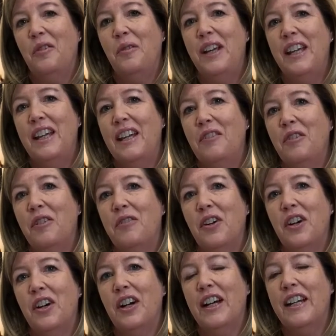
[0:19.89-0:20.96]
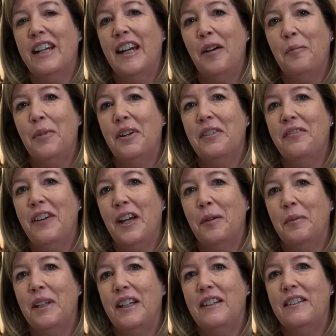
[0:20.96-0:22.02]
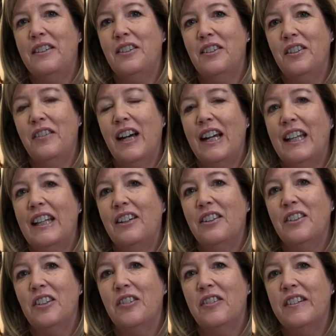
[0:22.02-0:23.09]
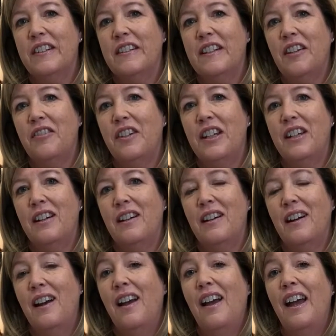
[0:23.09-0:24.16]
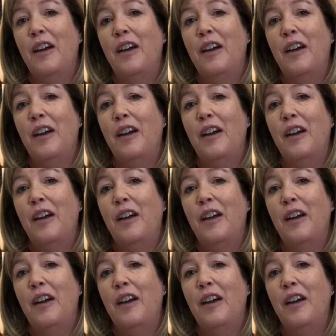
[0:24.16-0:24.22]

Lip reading: We refer a number of families to Nevada Legal Services every year.